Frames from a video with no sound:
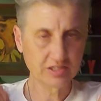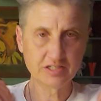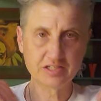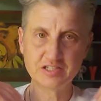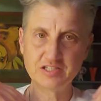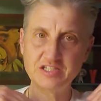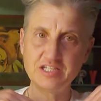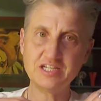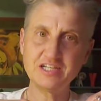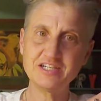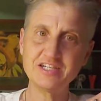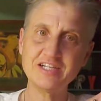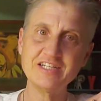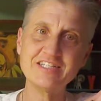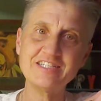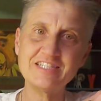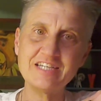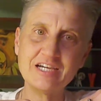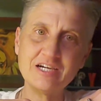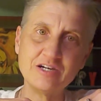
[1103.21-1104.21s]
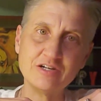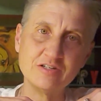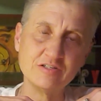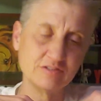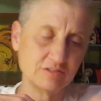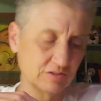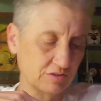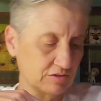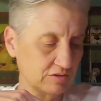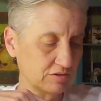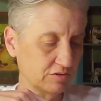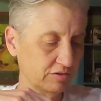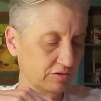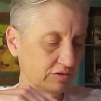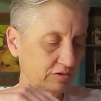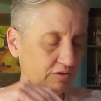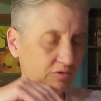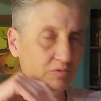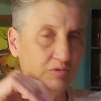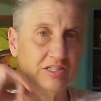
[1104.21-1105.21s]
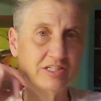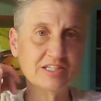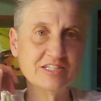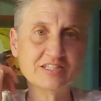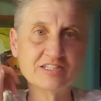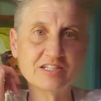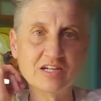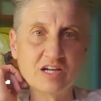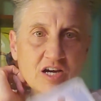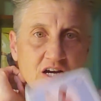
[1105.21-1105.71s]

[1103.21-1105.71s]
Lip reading: She cuts out what doesn't